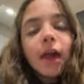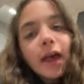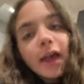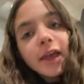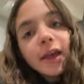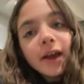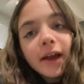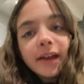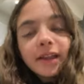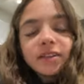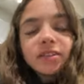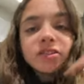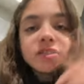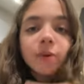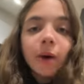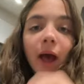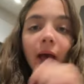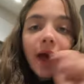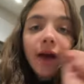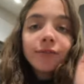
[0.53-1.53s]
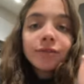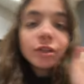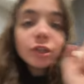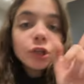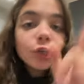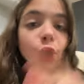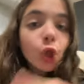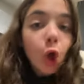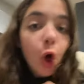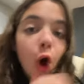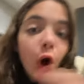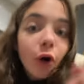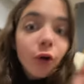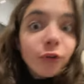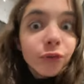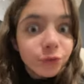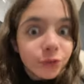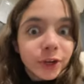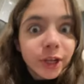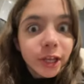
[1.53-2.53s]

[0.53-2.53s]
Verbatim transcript: Hey guys, so I have a little haul for